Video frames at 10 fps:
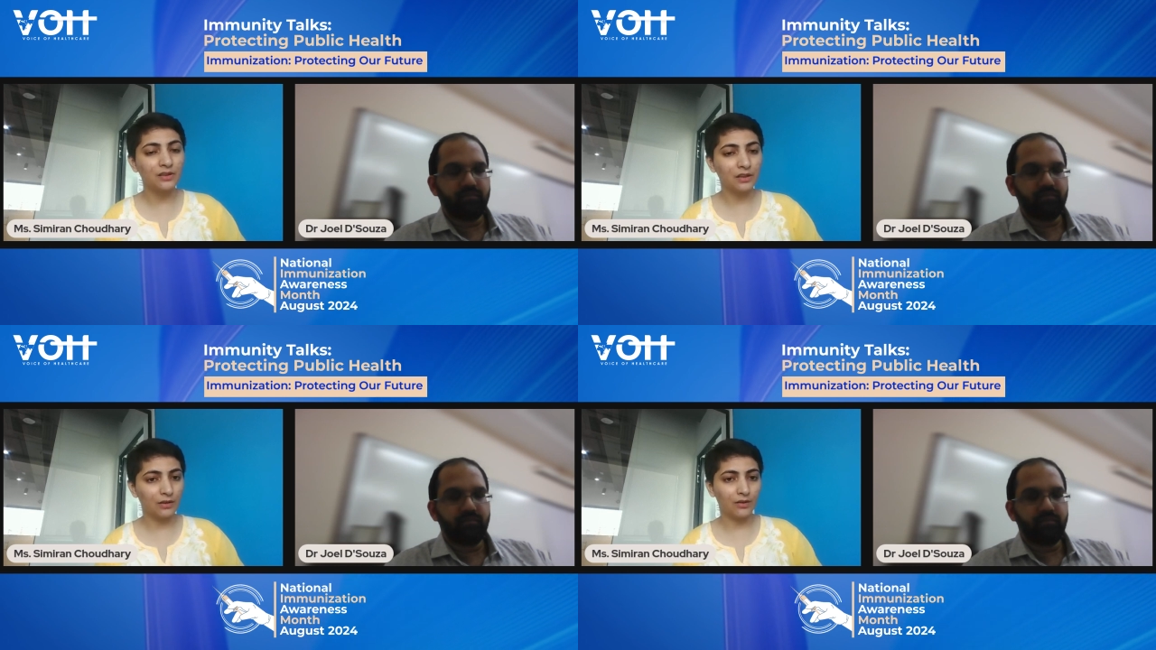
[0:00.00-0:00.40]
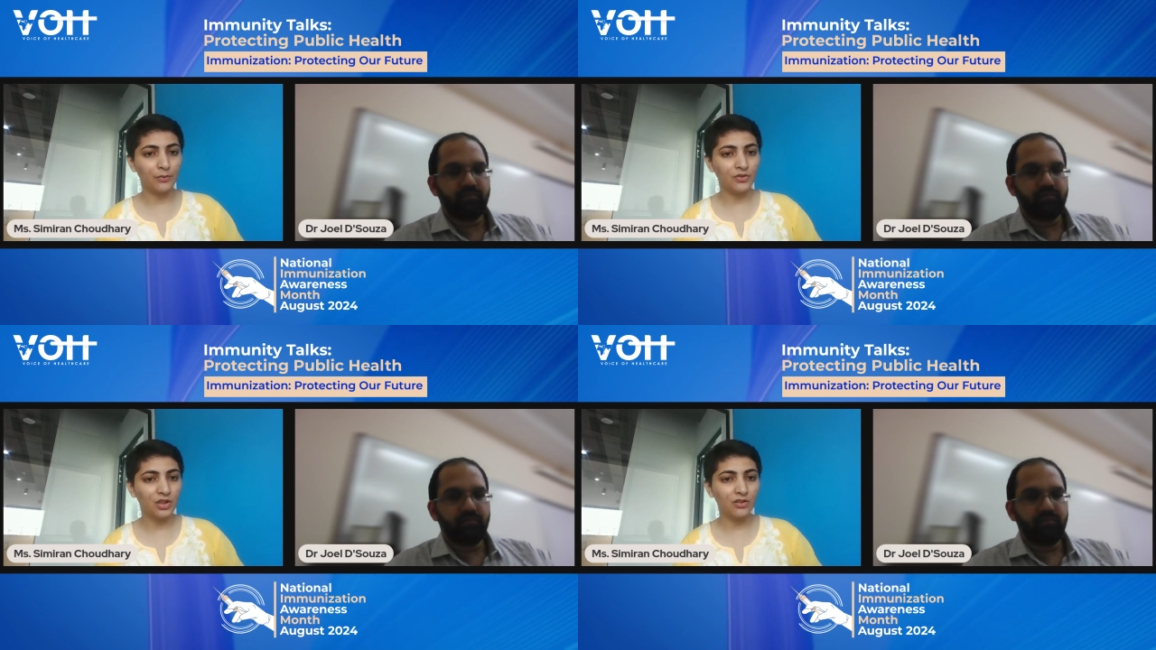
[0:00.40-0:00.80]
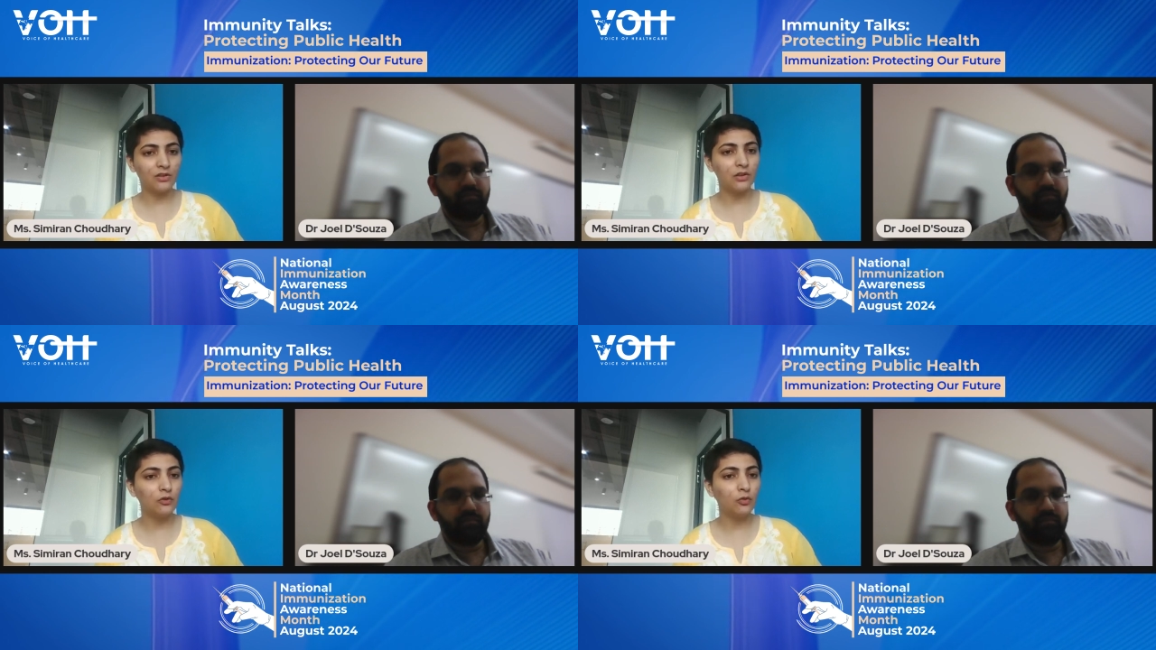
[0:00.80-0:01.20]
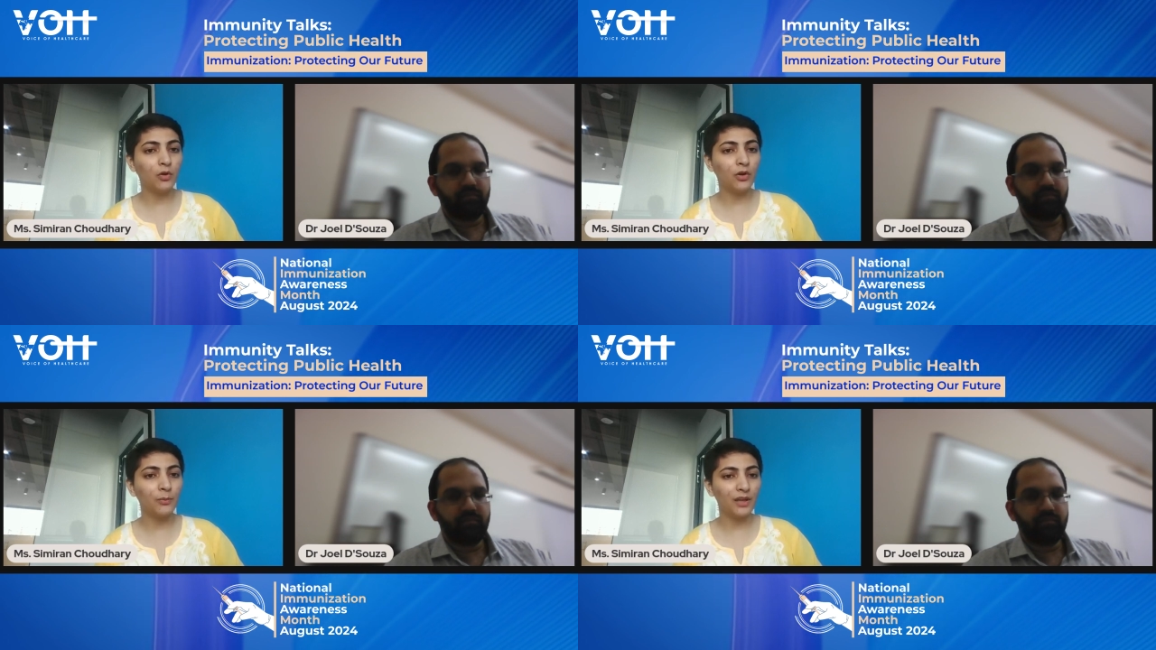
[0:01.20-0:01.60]
Speaker 1: uh, children,
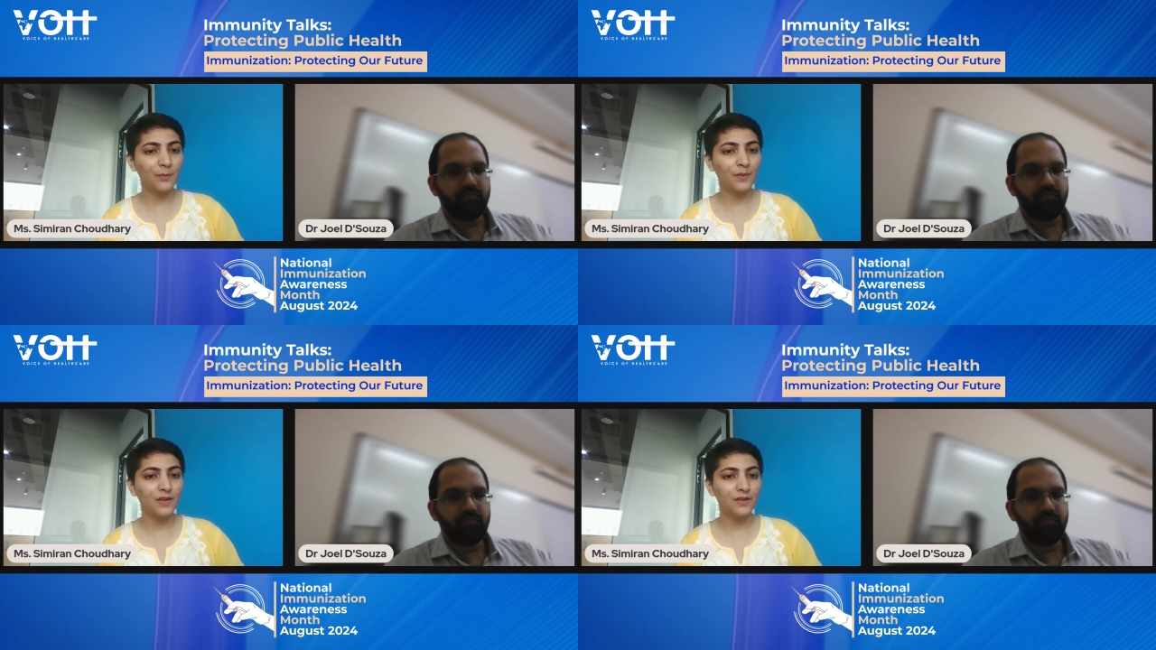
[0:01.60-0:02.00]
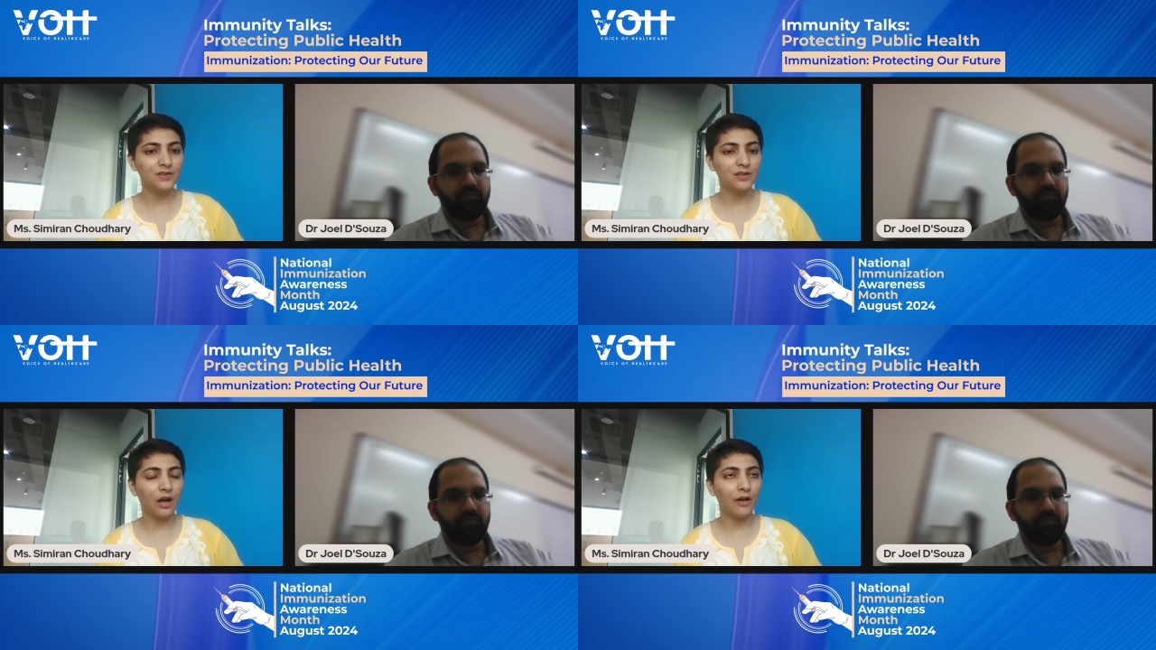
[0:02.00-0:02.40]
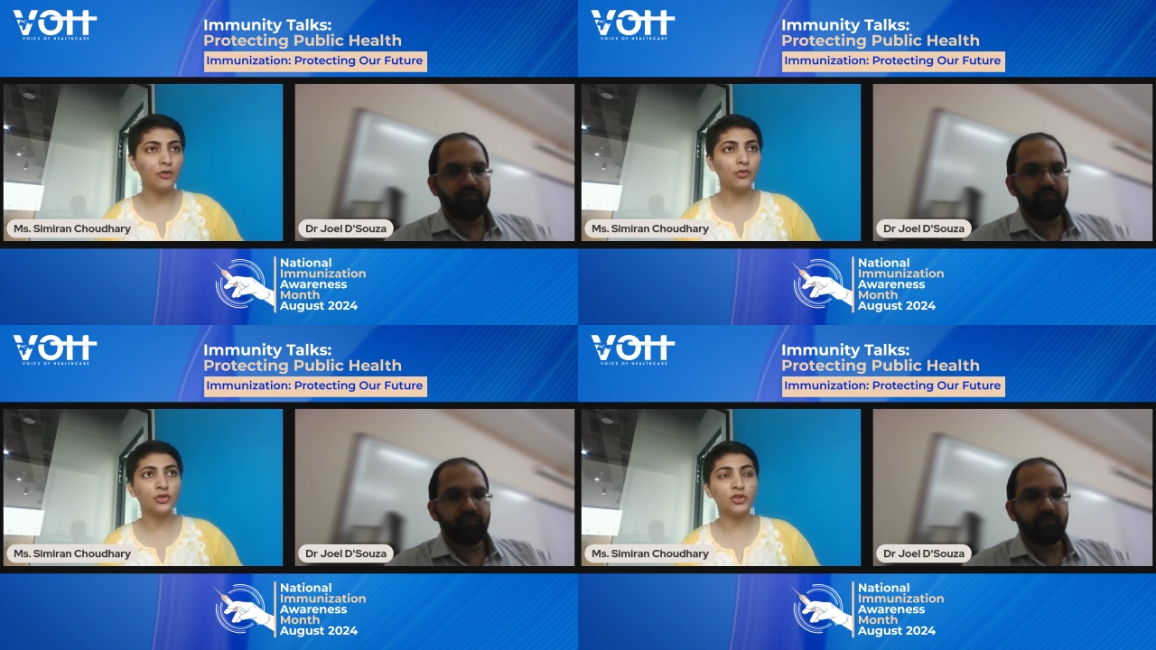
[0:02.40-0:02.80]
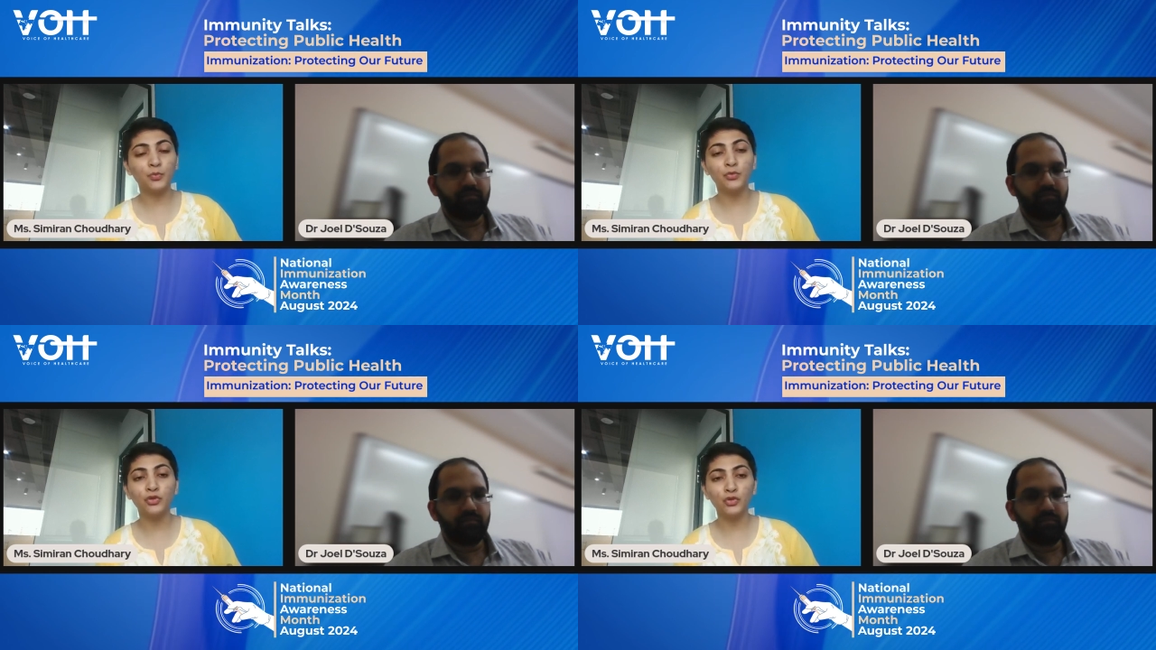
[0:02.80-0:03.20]
newborn babies are also
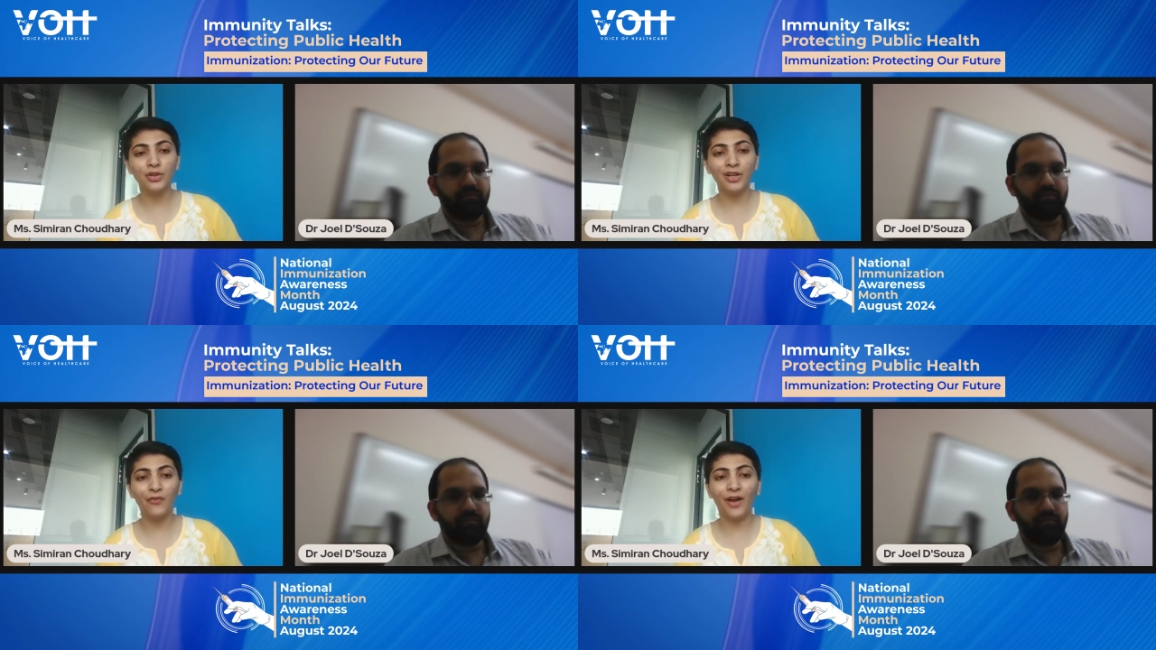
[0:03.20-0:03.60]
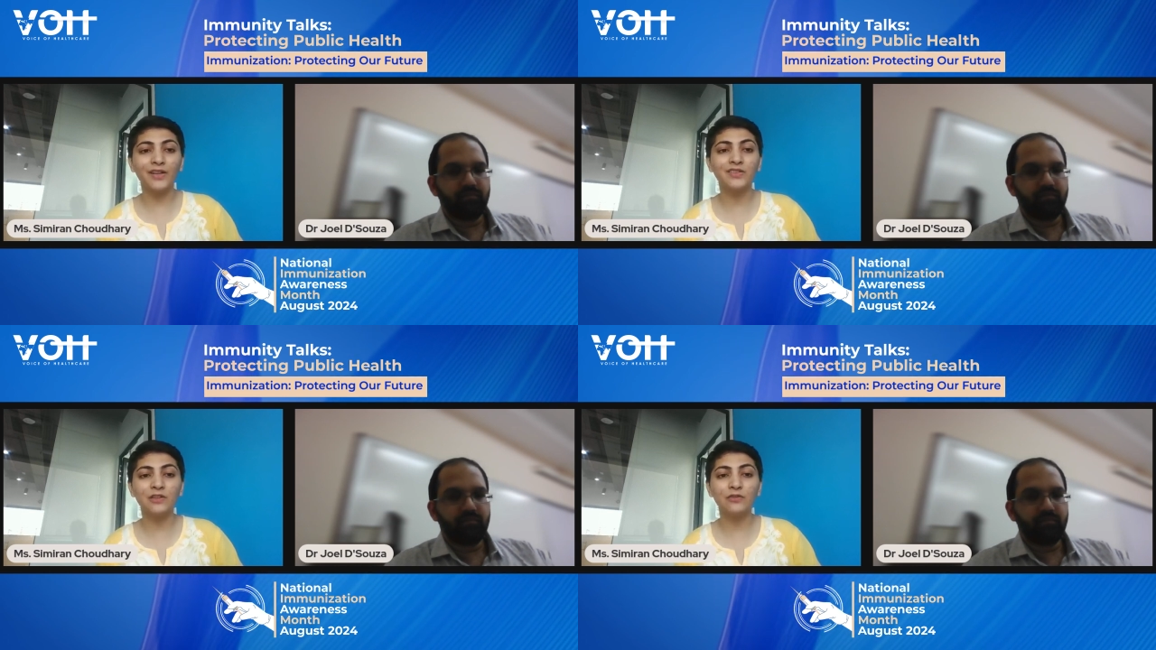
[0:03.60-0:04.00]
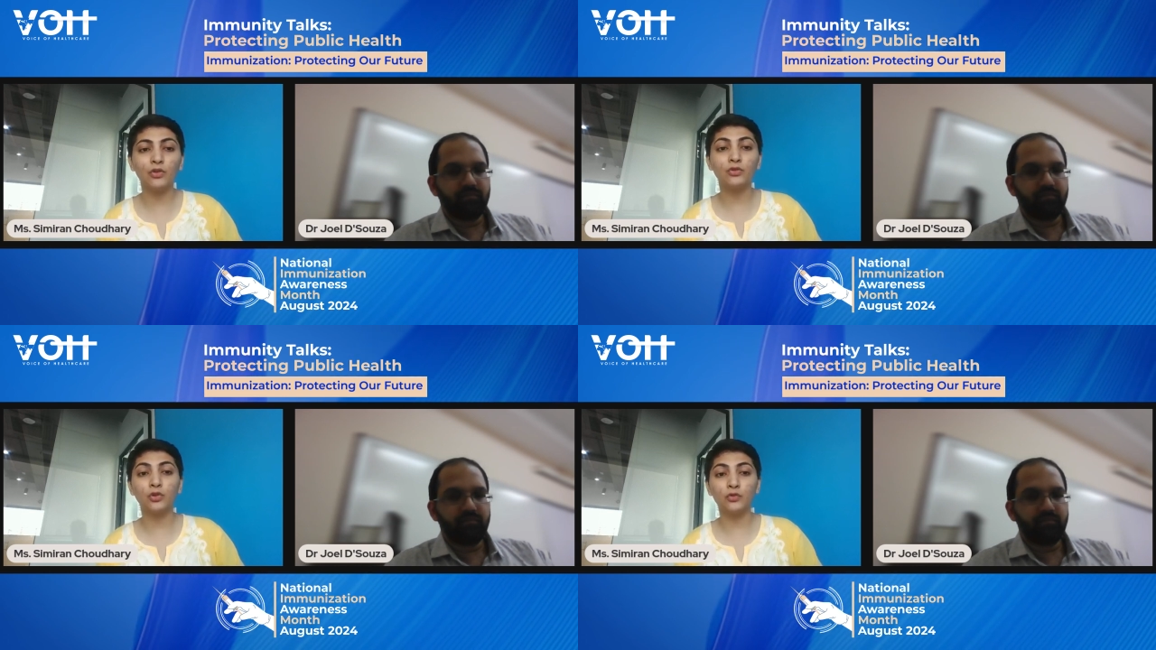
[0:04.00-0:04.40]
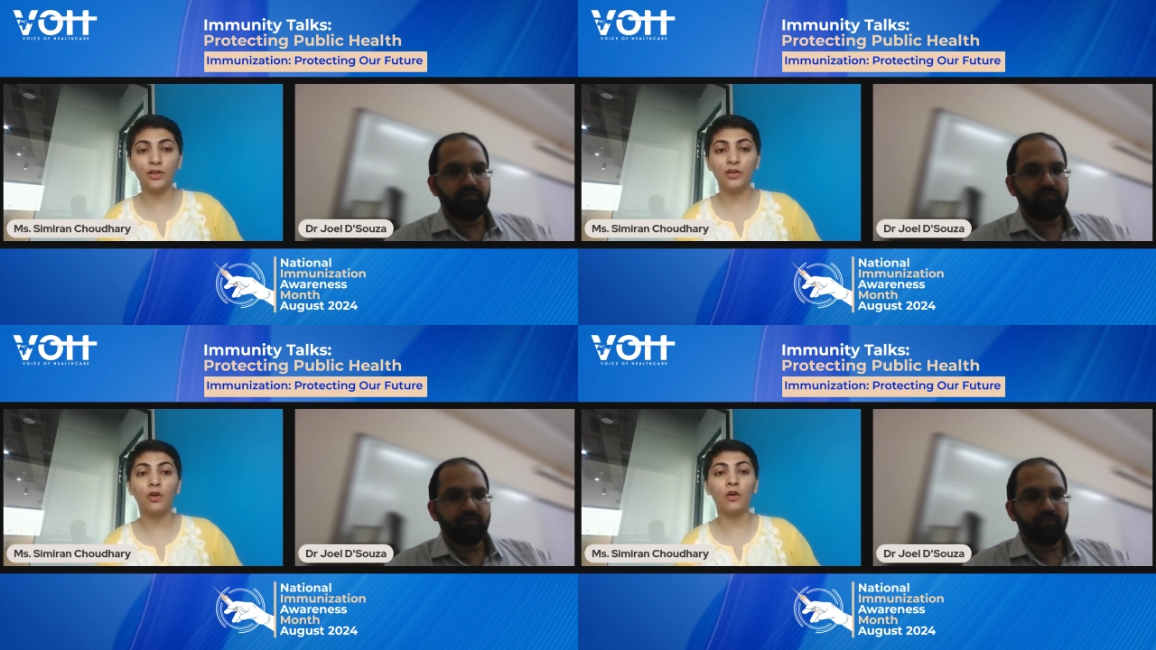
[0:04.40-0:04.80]
supposed to get vaccine for
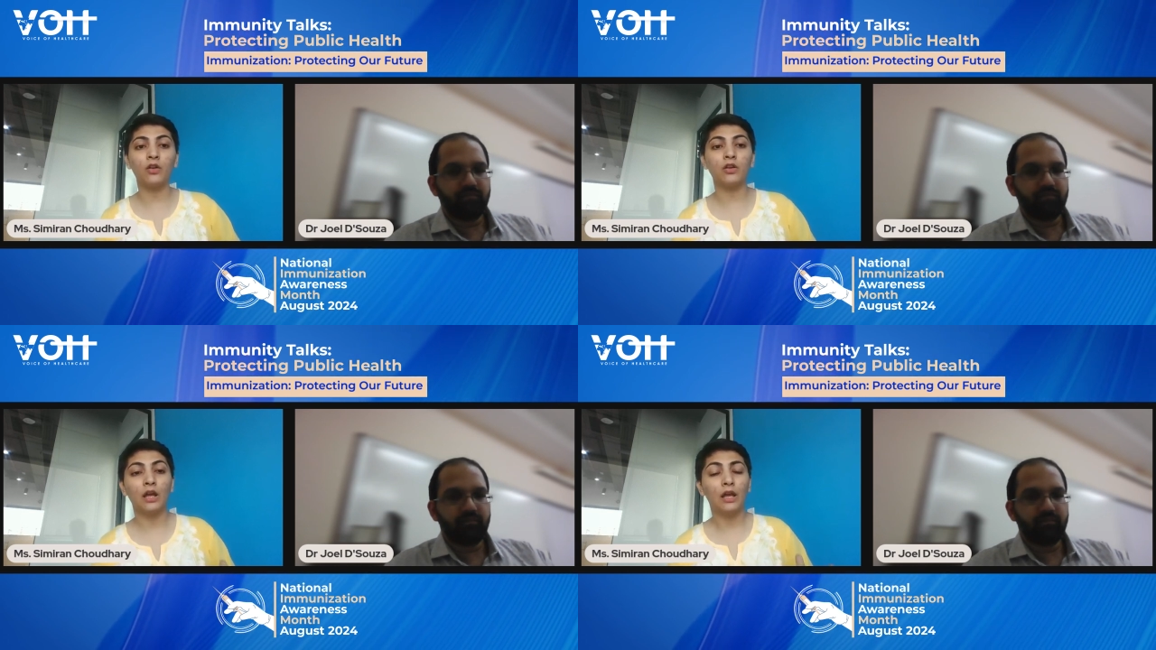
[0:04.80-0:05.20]
COVID, or